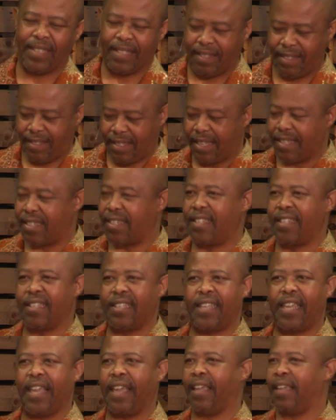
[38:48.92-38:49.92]
There's
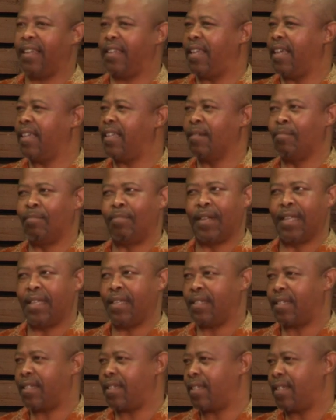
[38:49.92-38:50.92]
decay taking
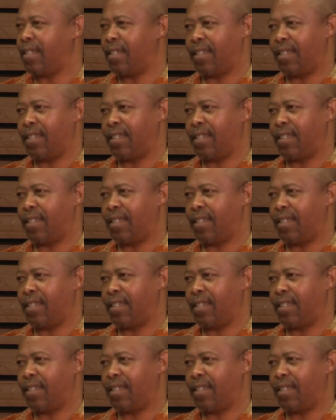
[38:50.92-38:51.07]
place.